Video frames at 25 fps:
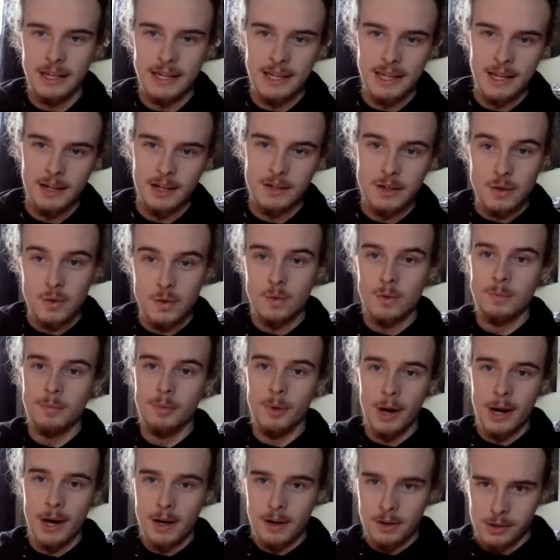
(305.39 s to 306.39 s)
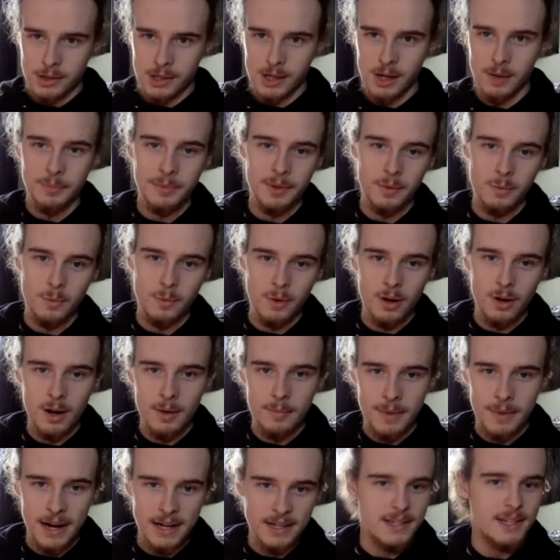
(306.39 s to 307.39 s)
get a school break or something, we'll
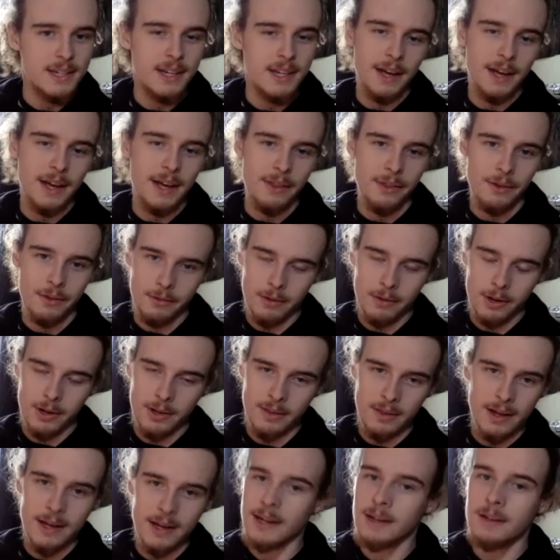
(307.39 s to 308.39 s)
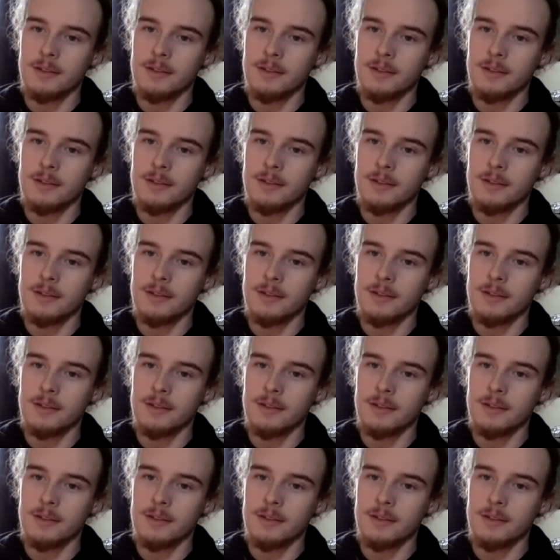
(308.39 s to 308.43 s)
come back together and